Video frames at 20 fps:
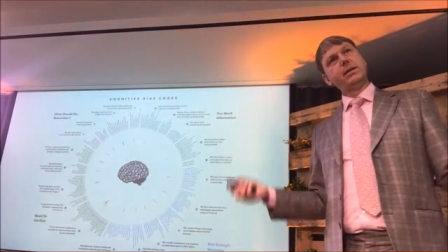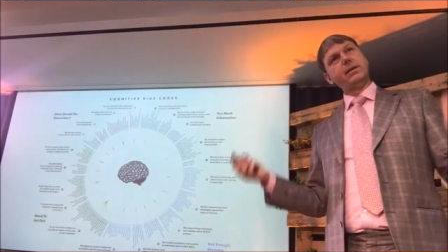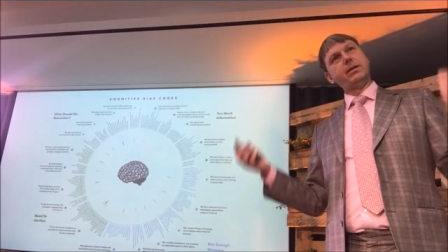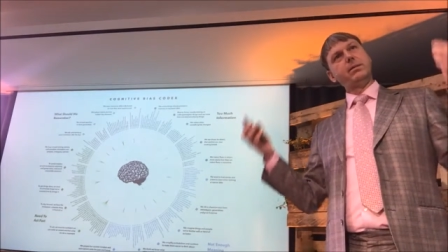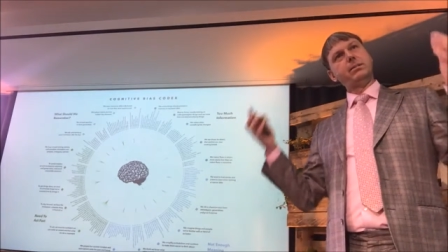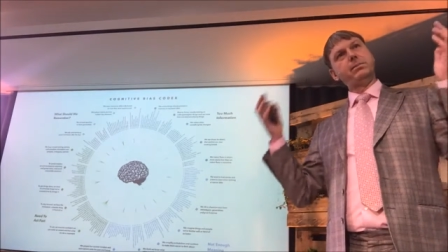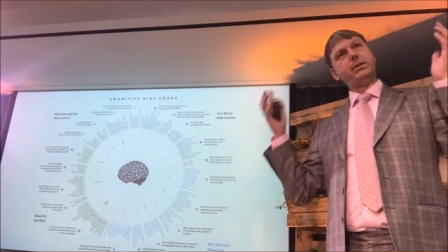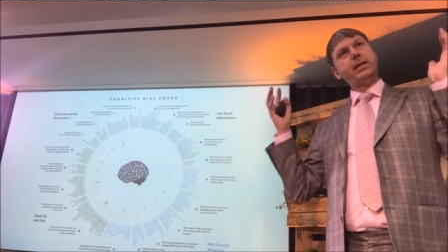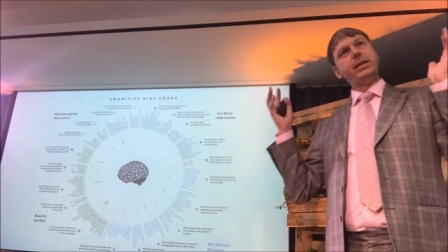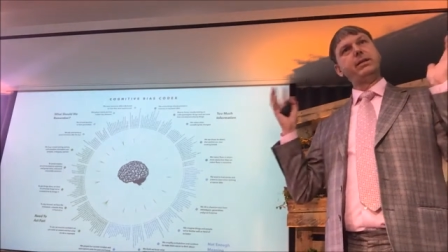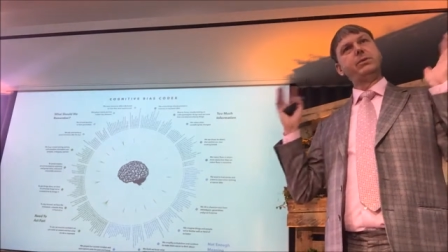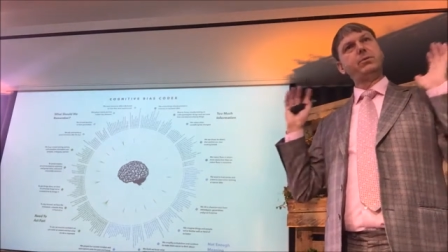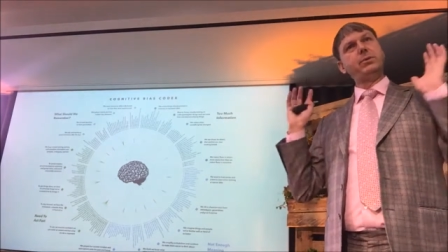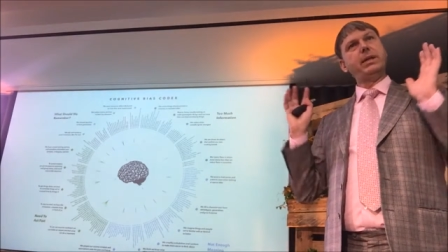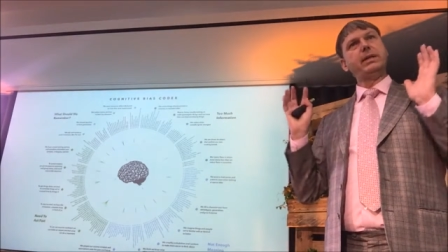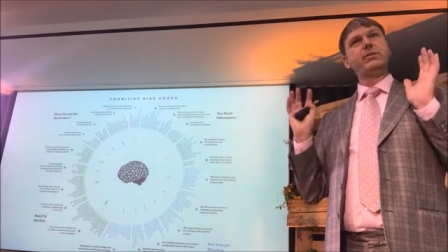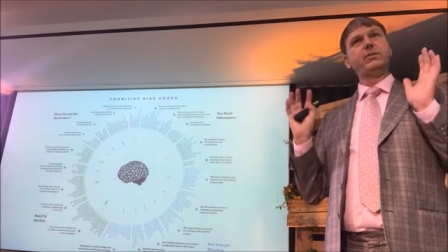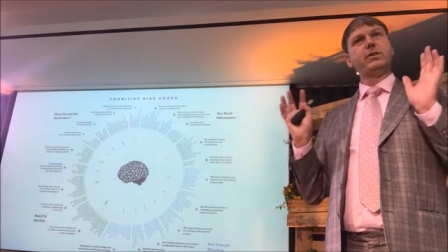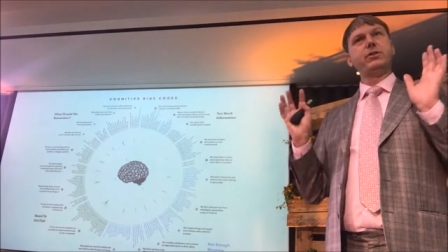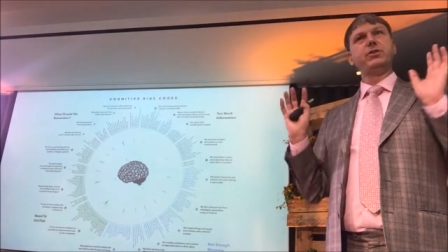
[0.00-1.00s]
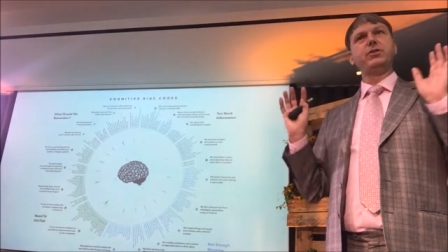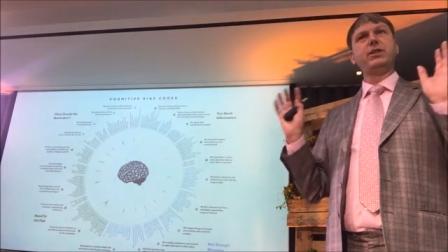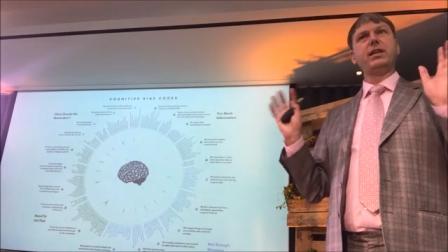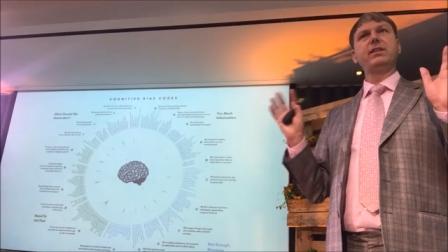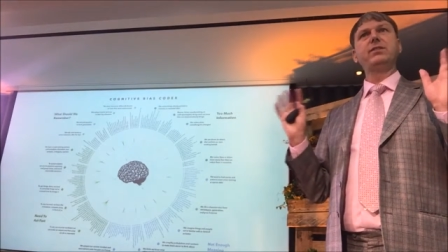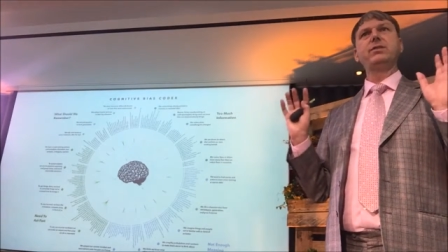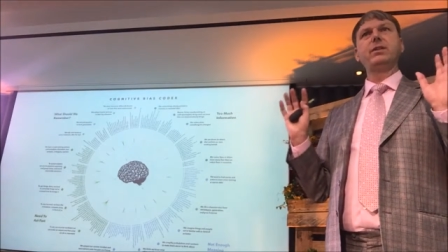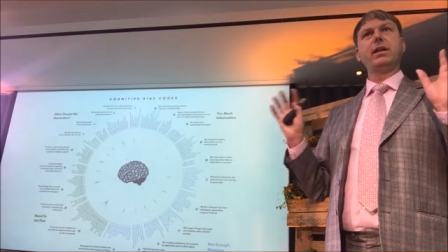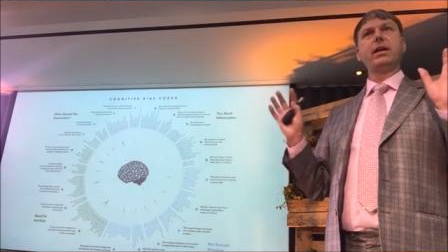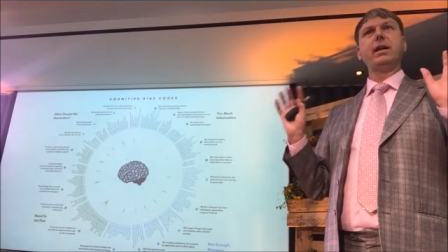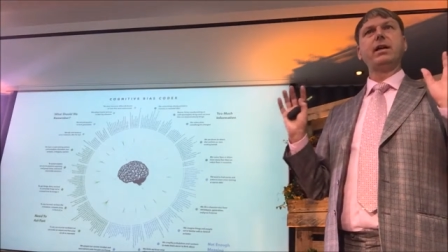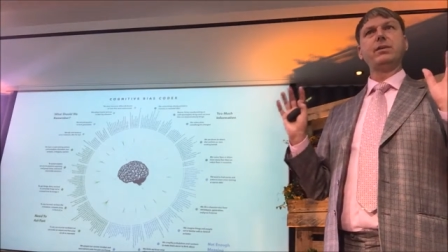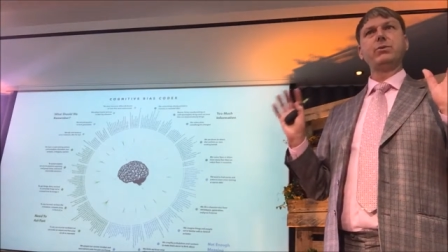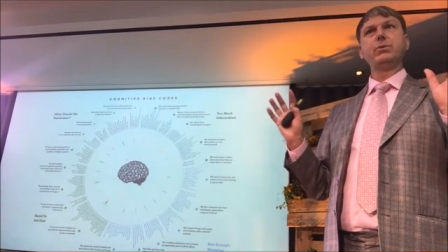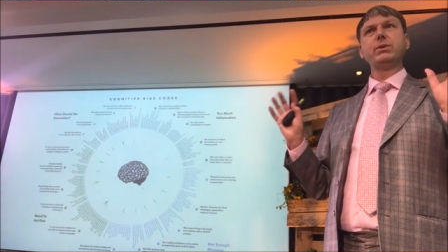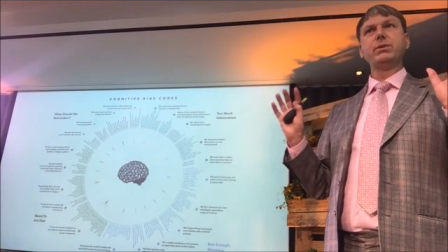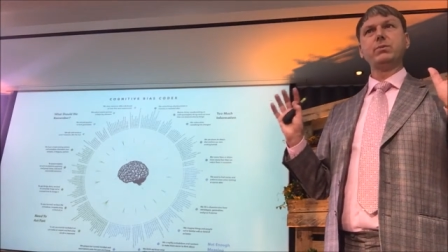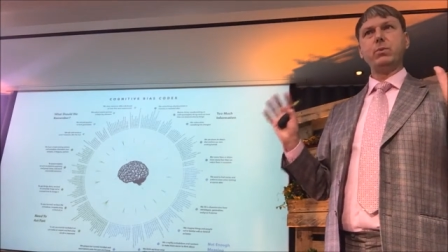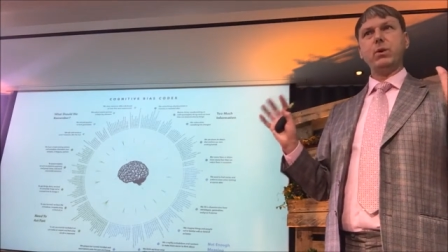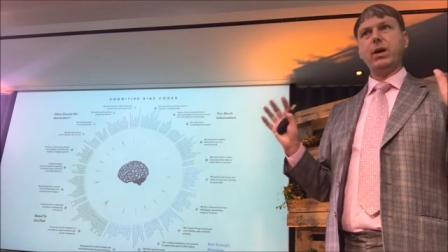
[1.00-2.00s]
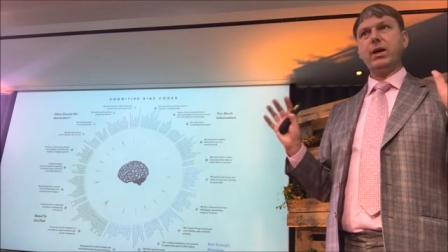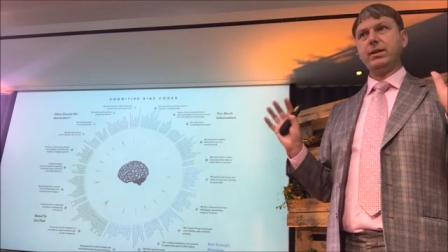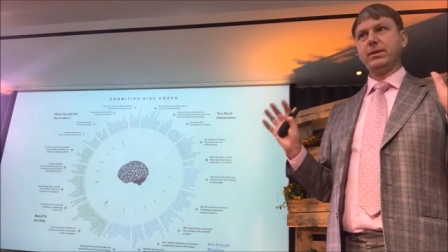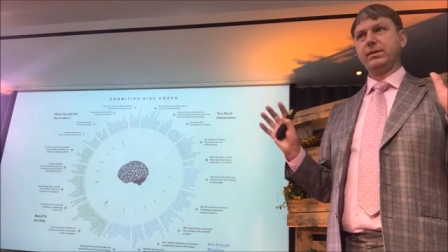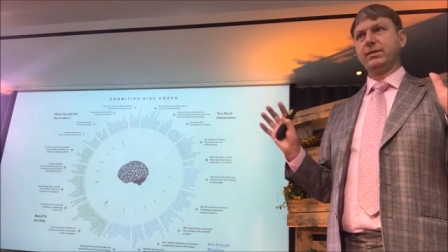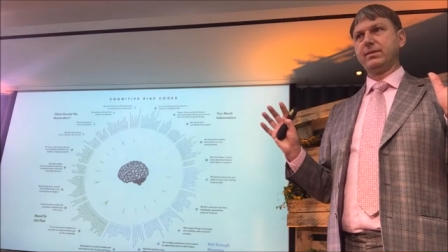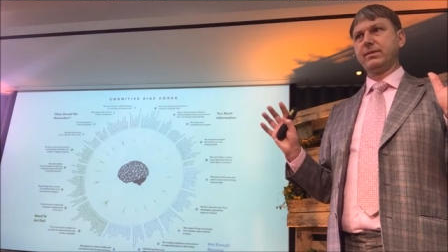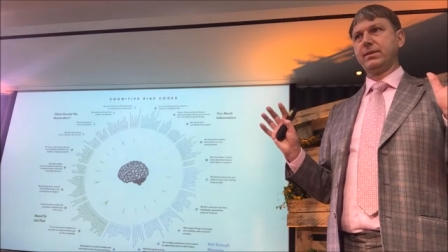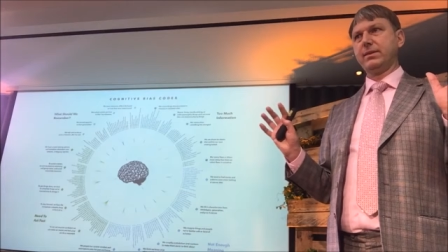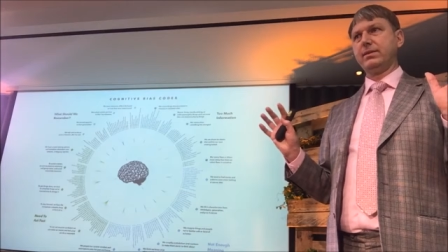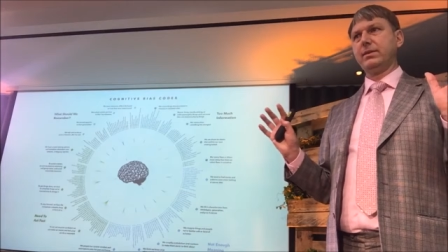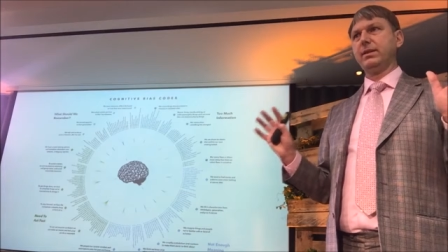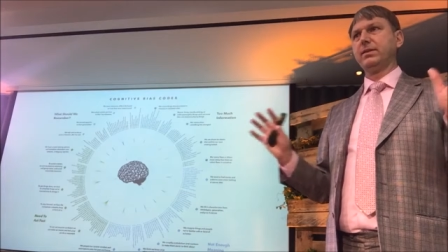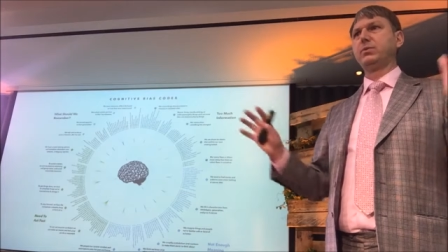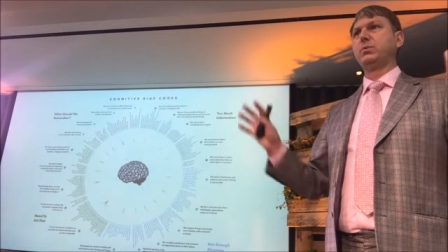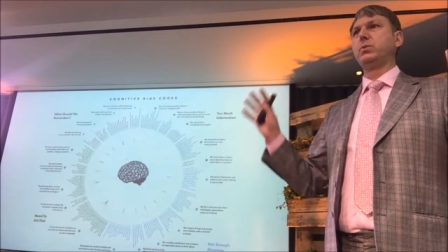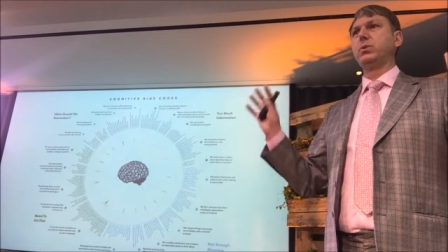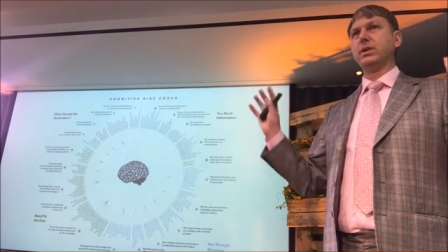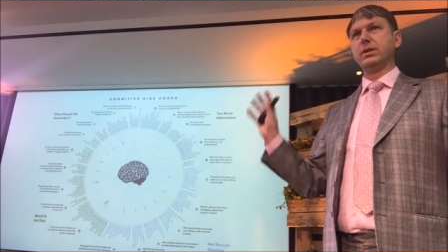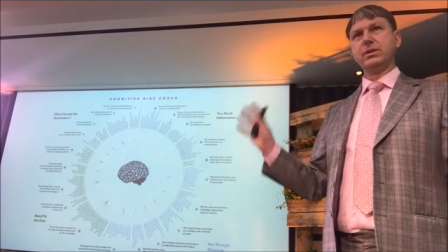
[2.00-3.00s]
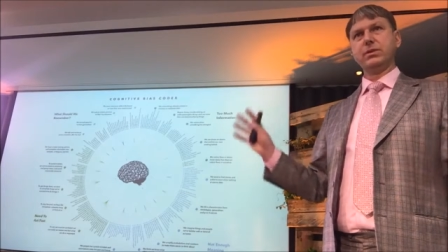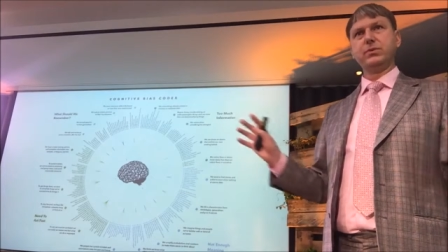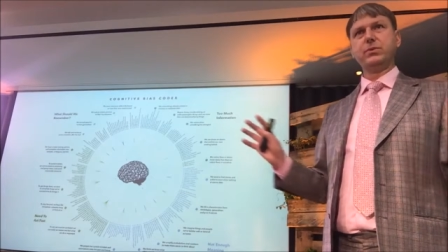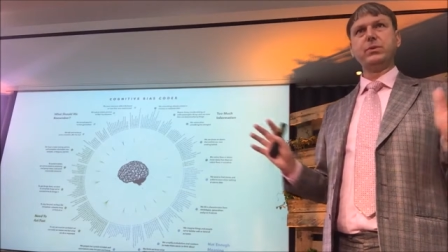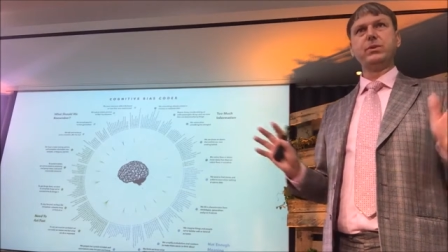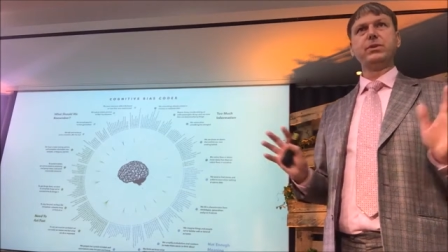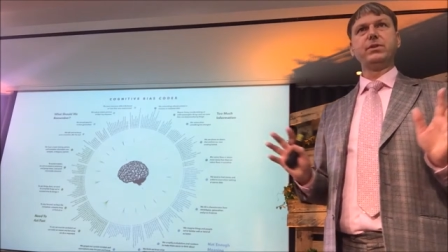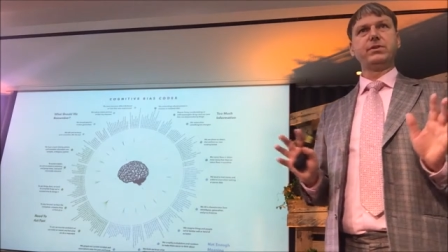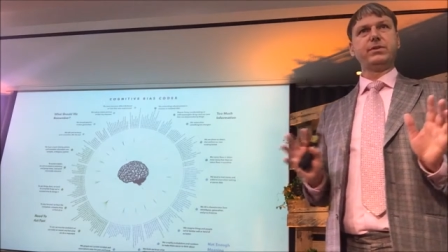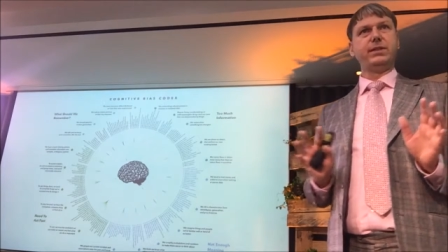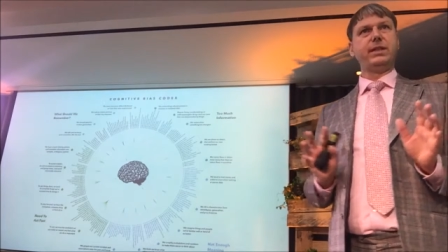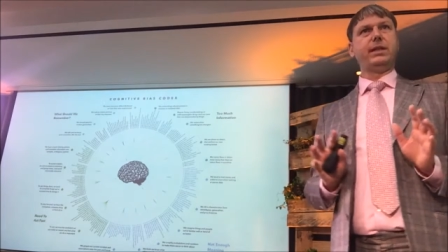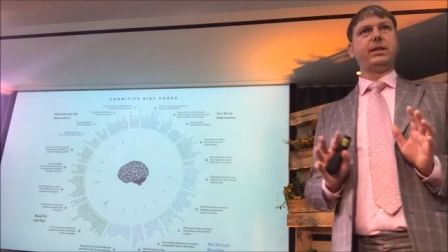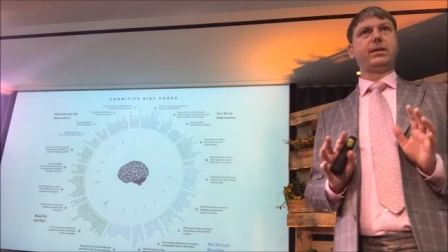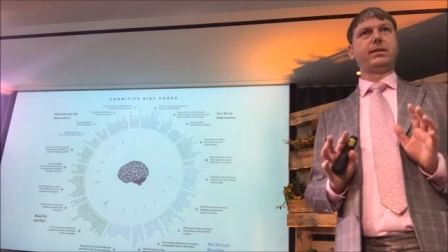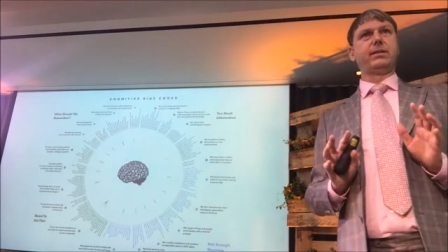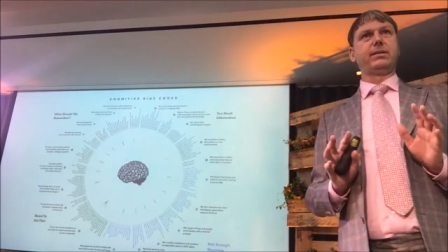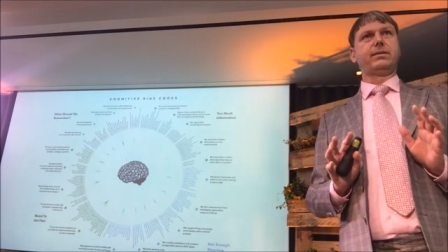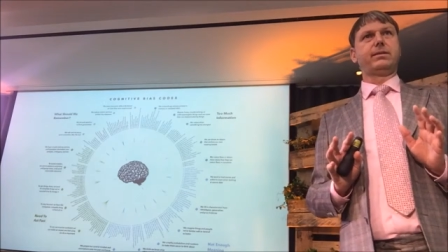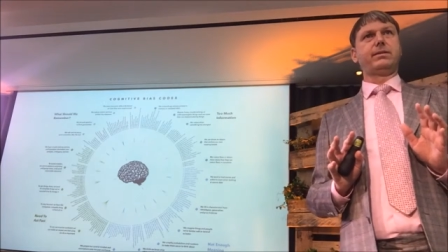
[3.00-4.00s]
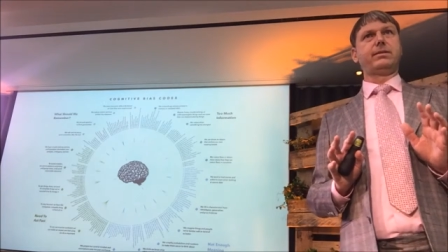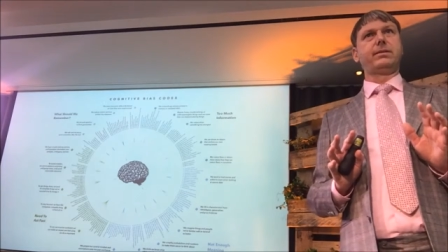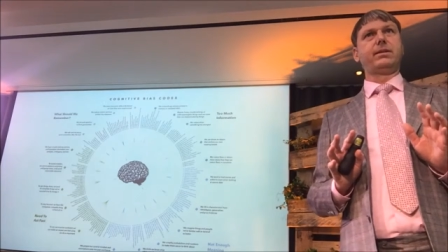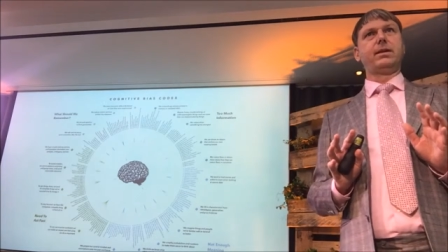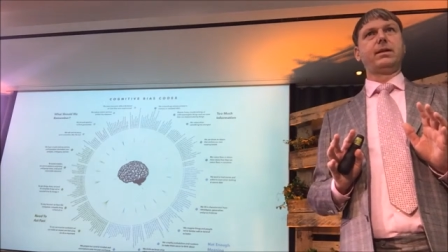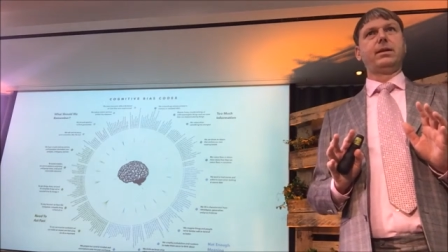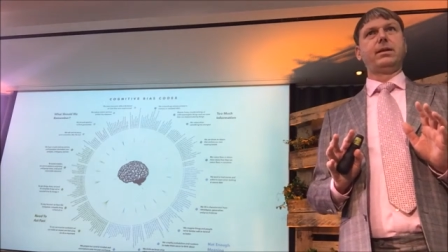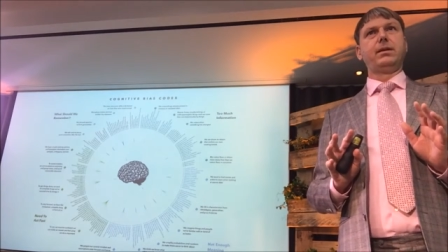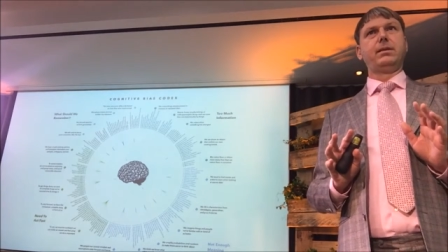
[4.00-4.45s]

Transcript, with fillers: Our brain runs on just 100 watts and does wonderful things,